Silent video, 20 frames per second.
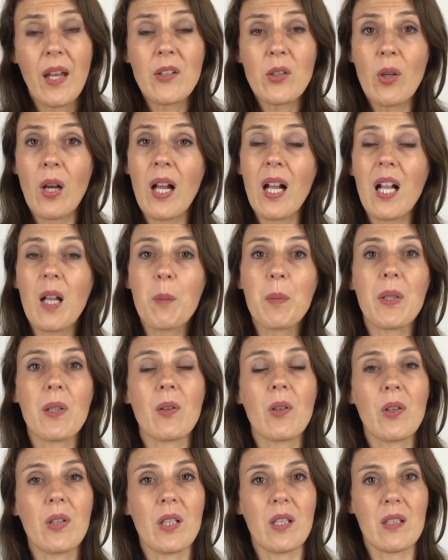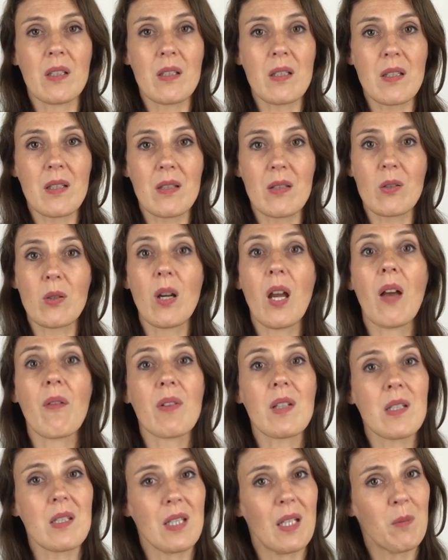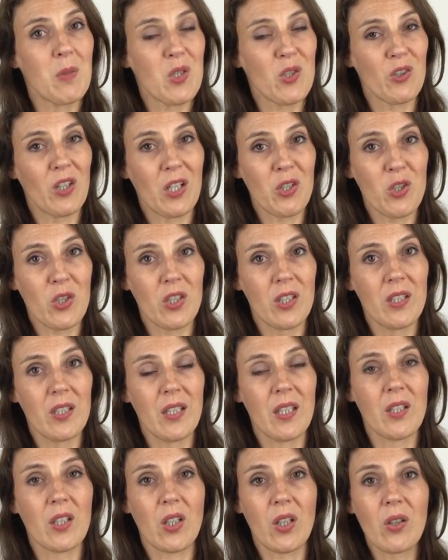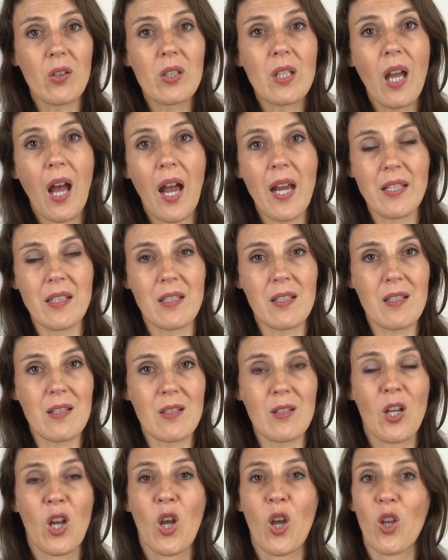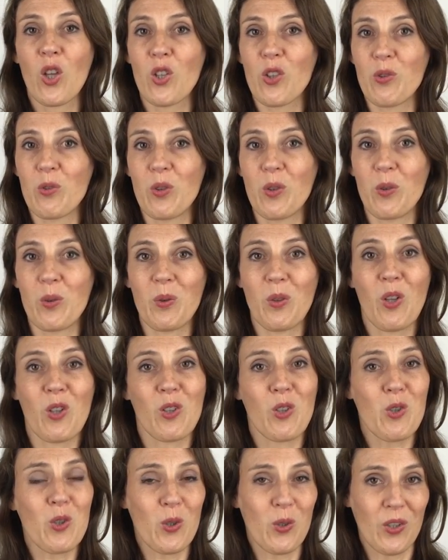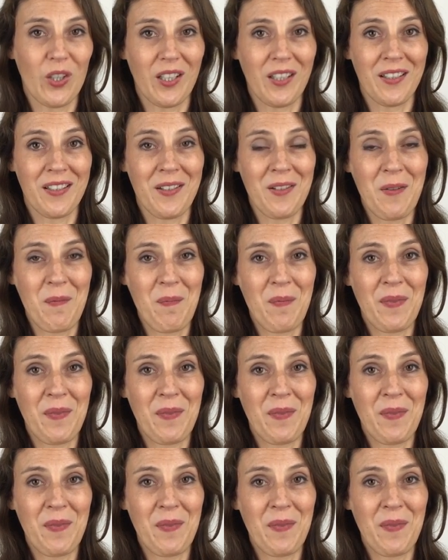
and you help your audience to have the same structure and good guidance through the journey.